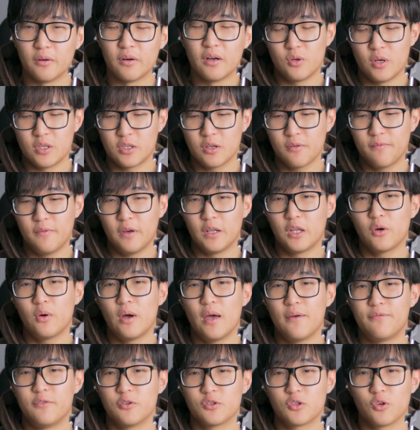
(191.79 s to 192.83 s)
So in your video,
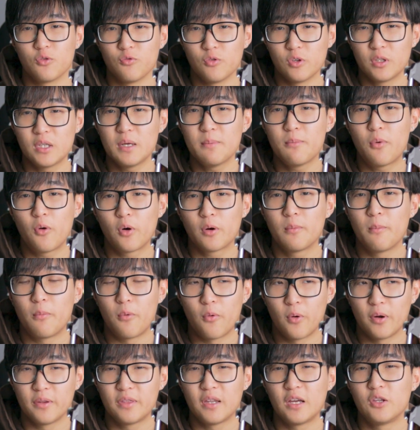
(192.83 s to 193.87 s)
if there's a really important
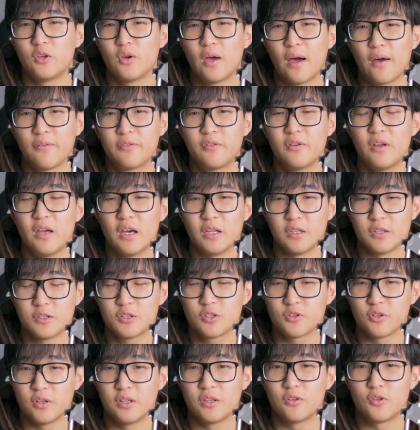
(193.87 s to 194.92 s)
point that you have to
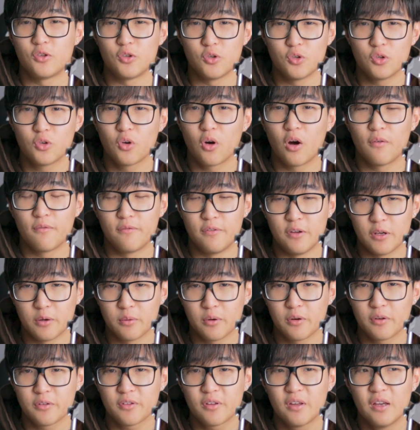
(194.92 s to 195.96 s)
illustrate to your
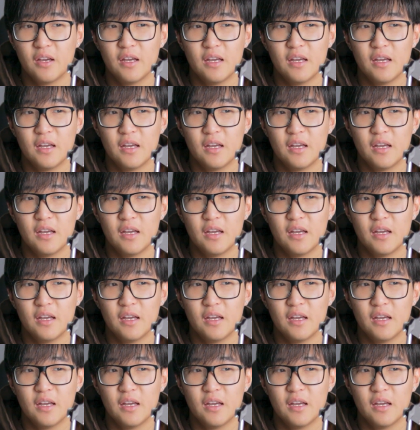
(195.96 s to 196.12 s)
viewers,